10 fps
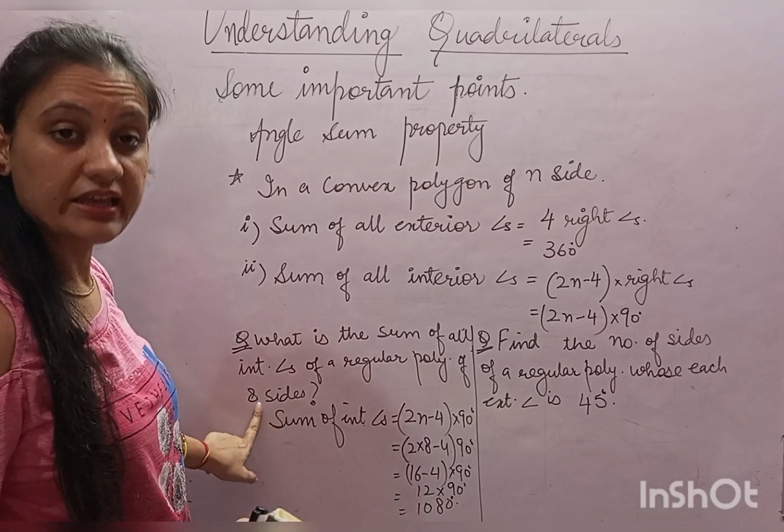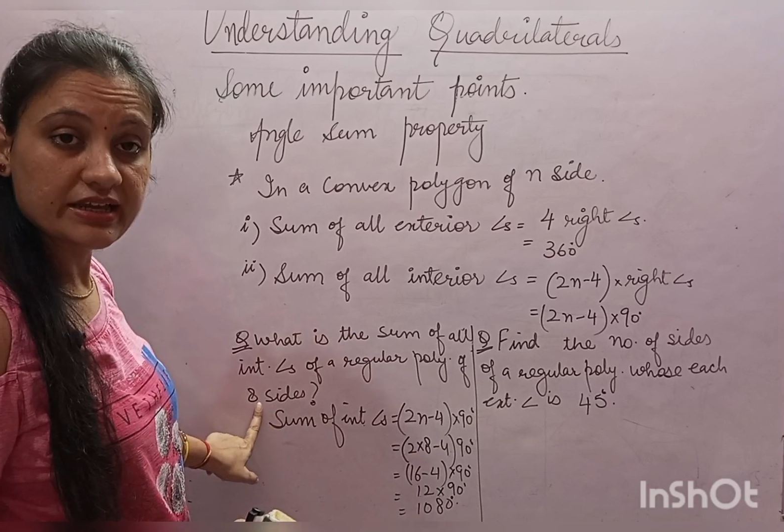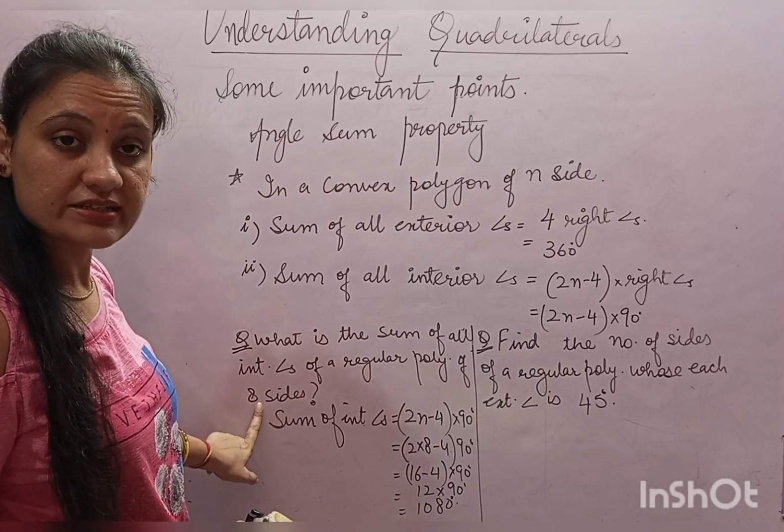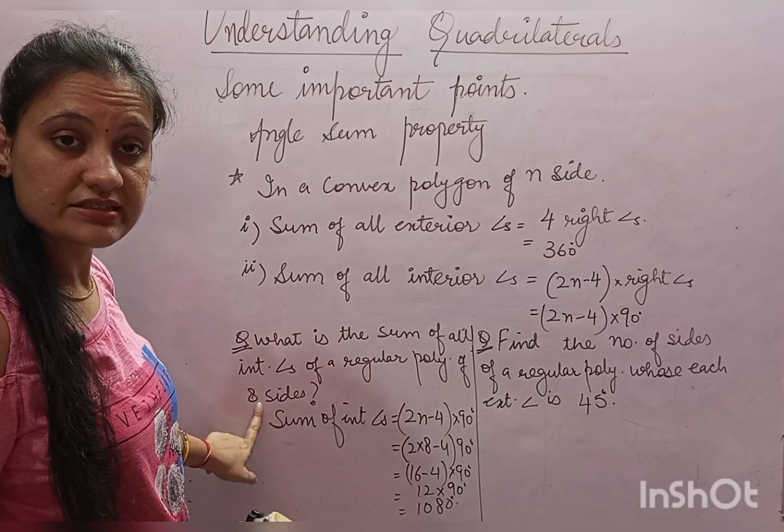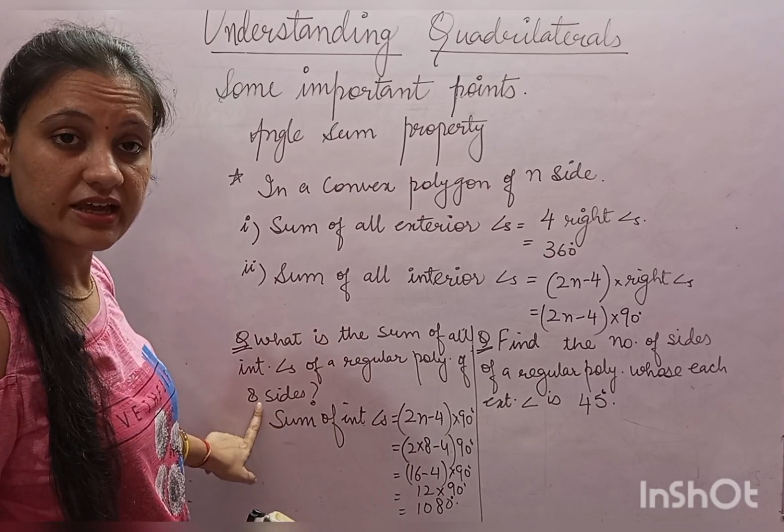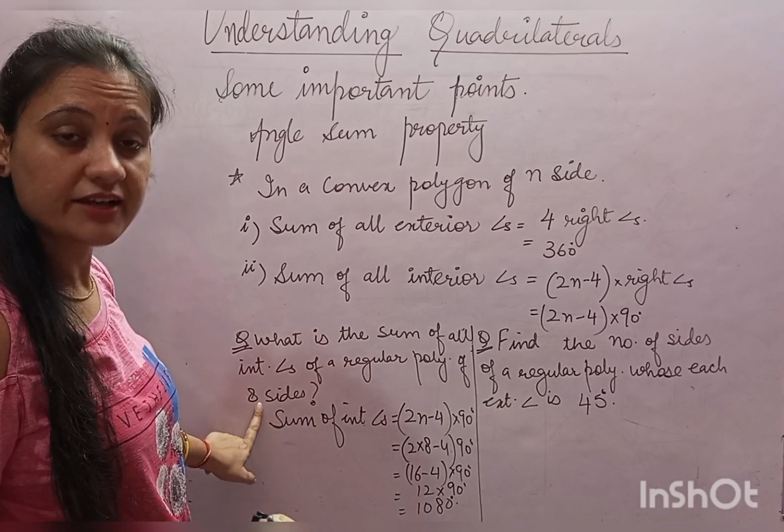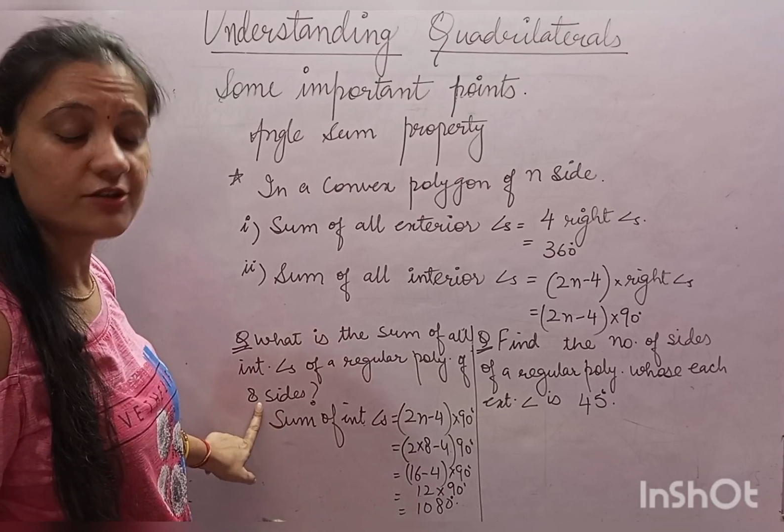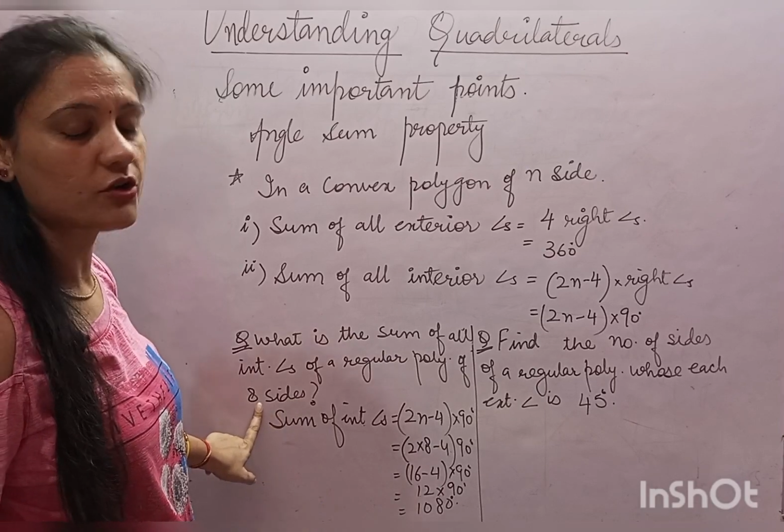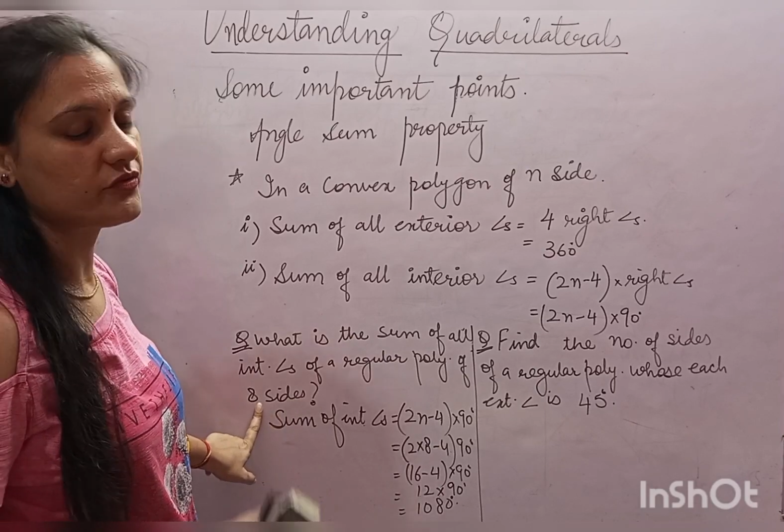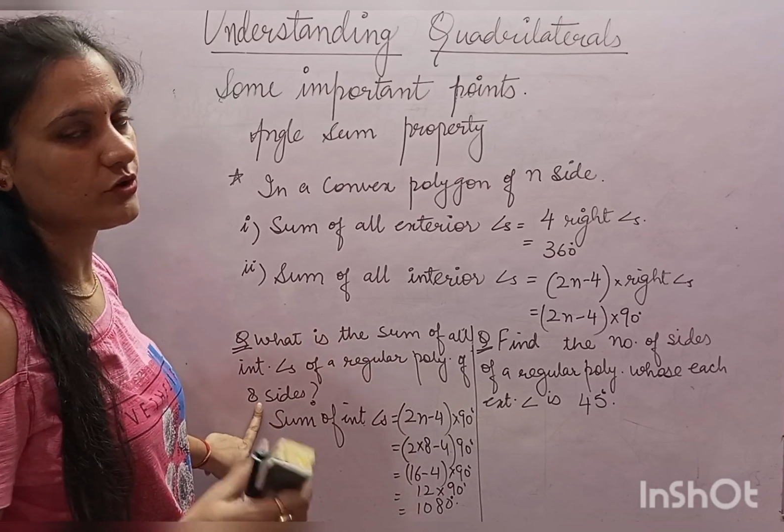8 side,
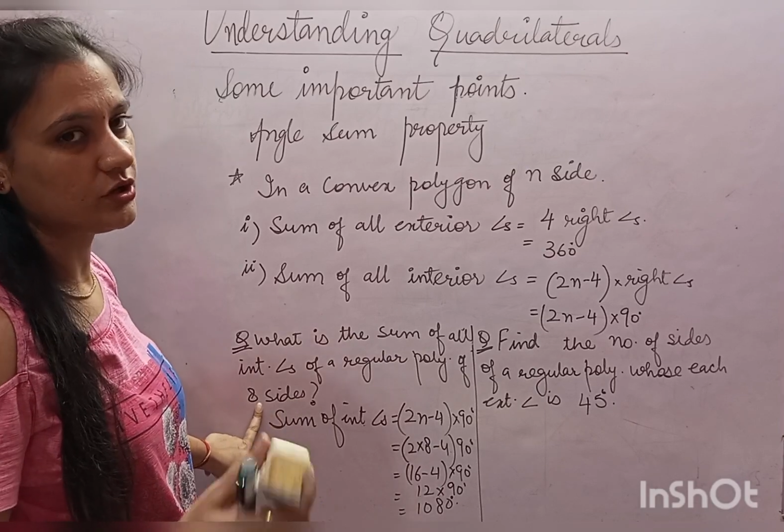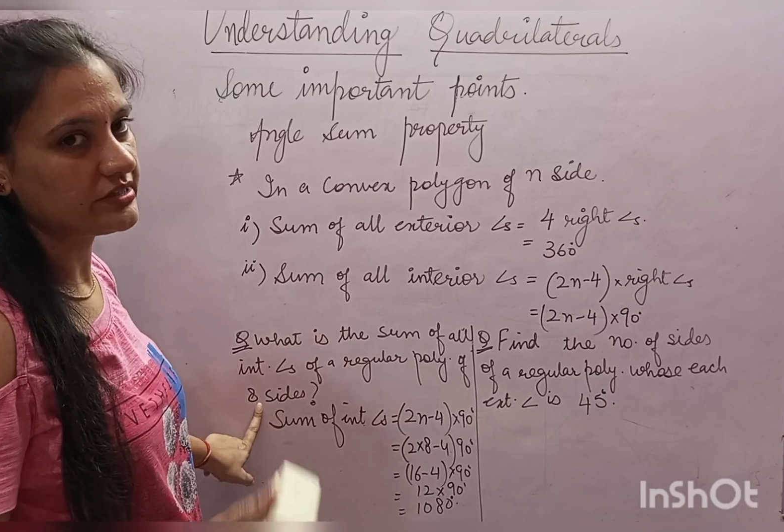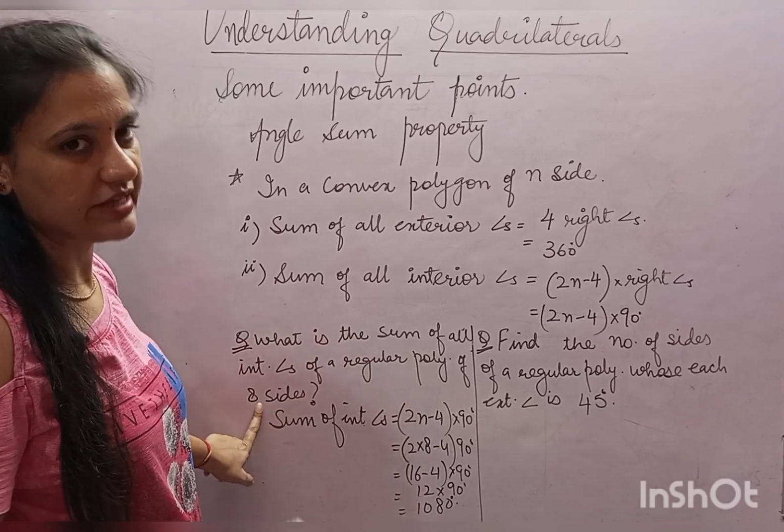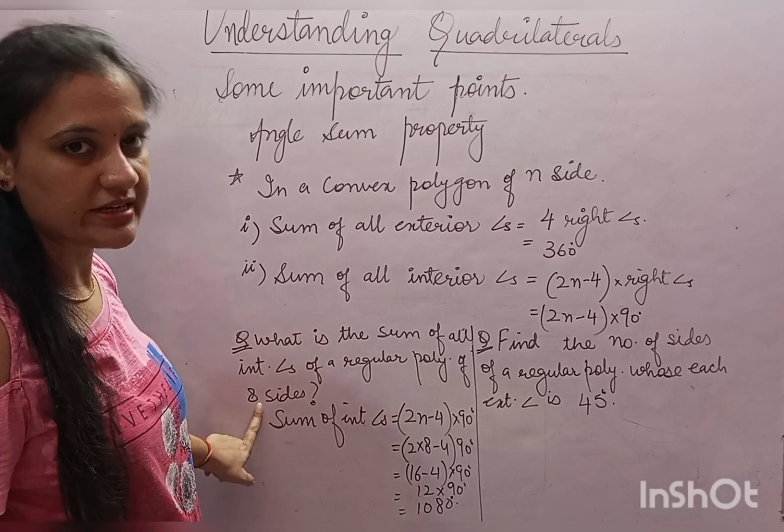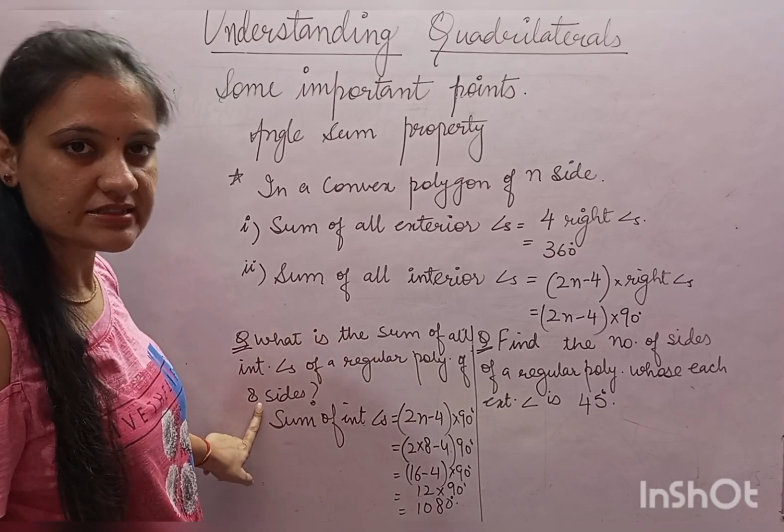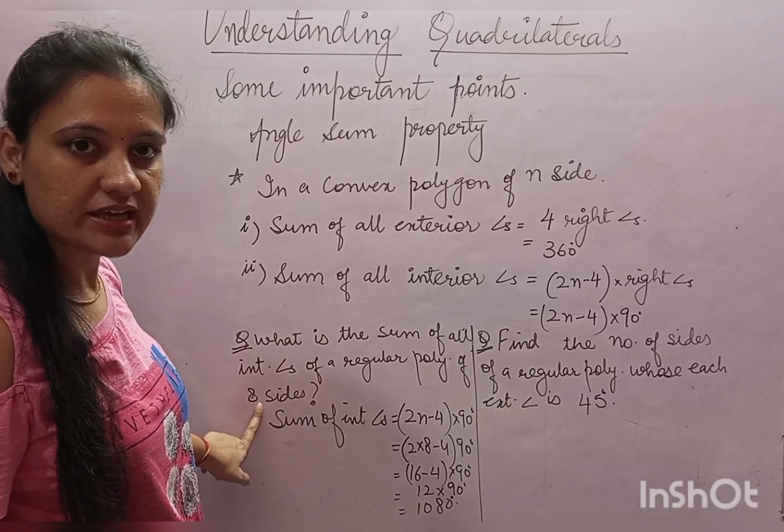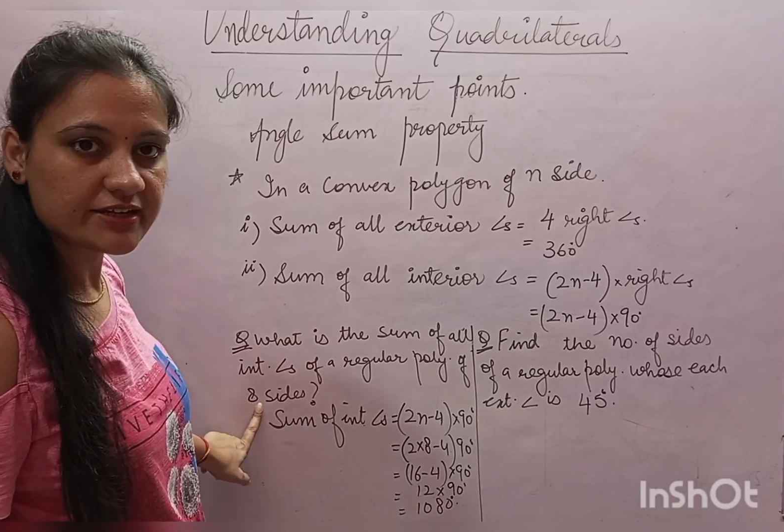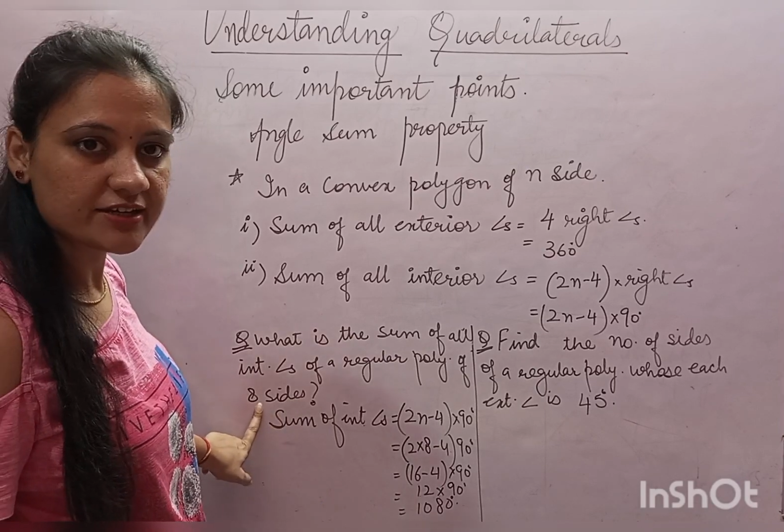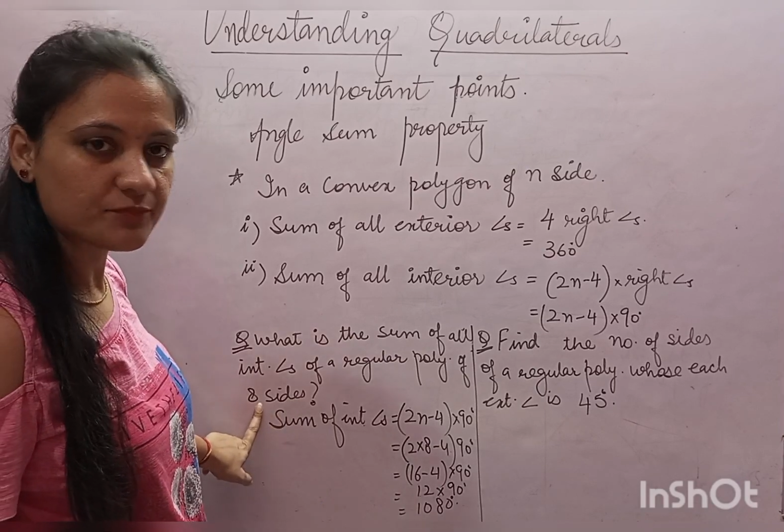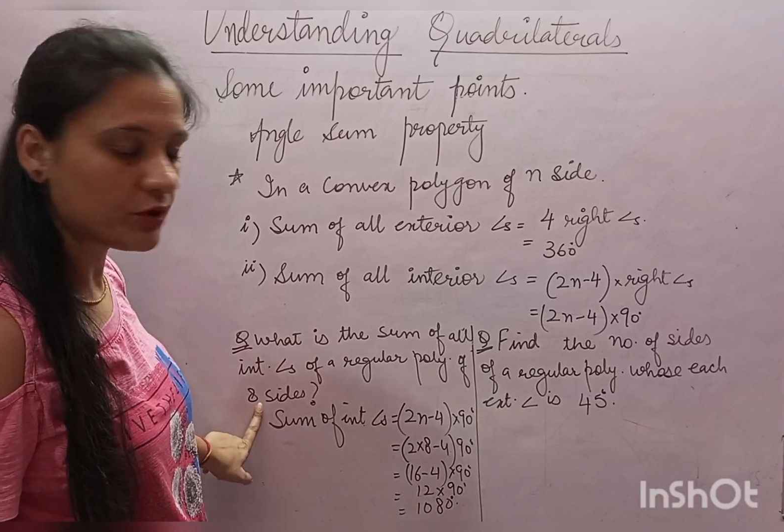or we call it
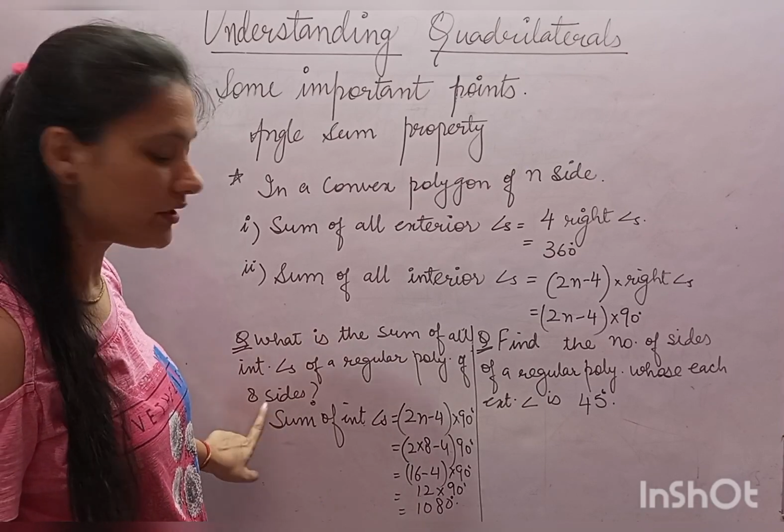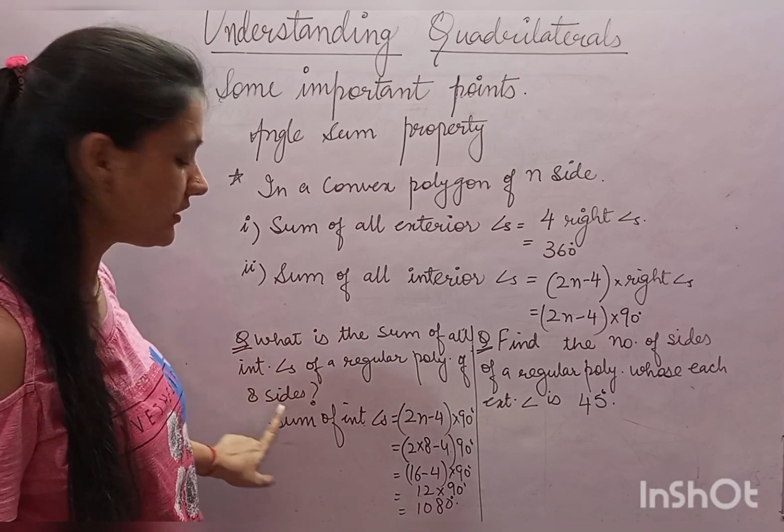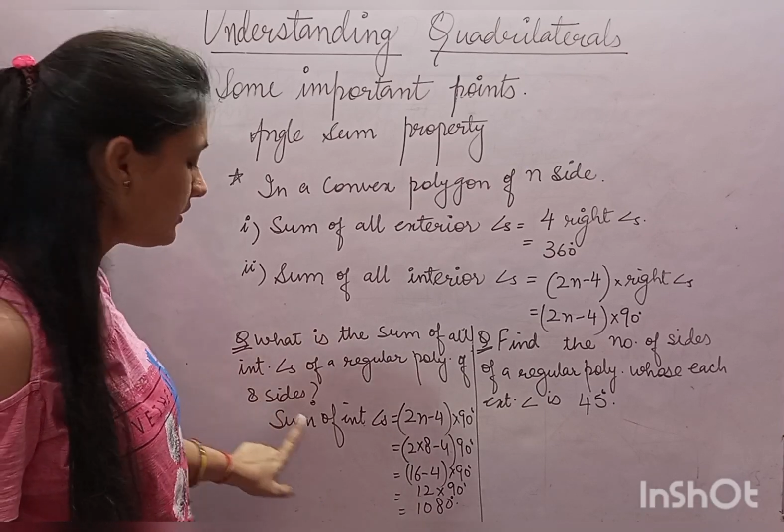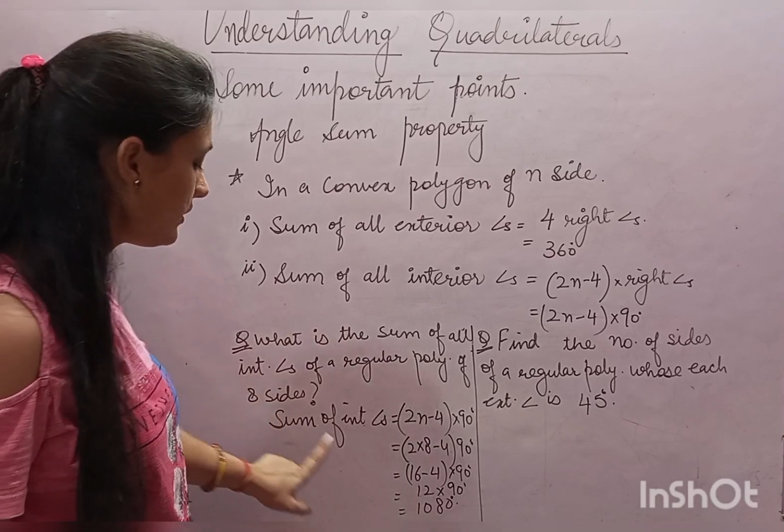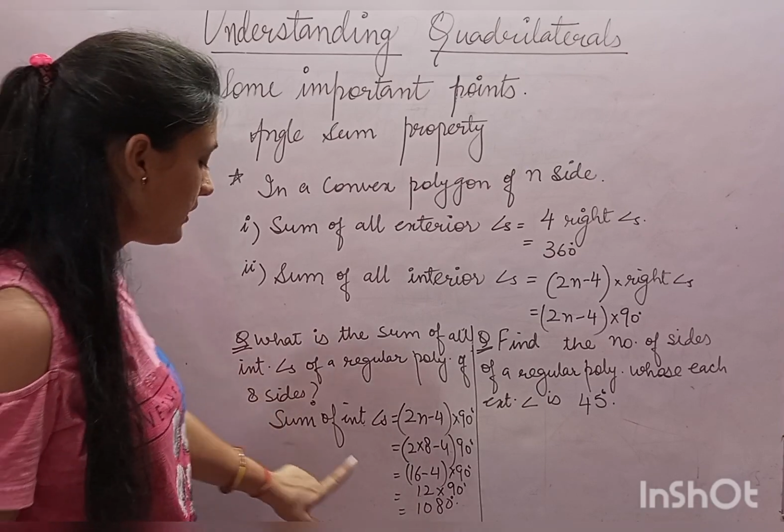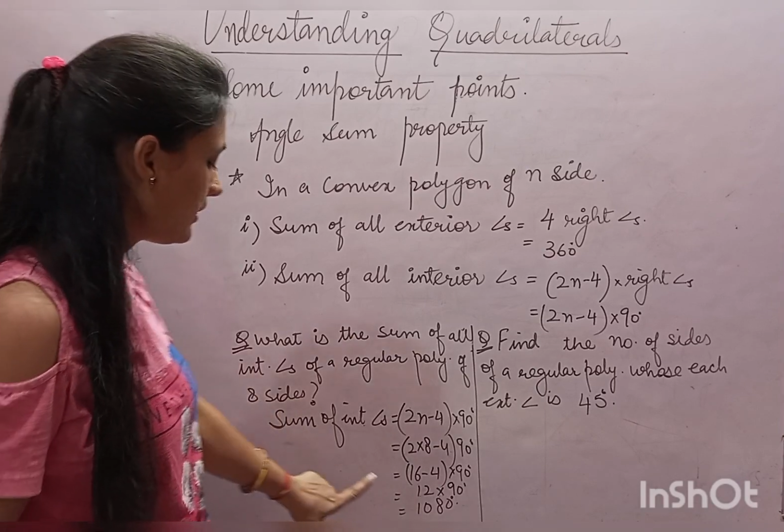8-sided polygon?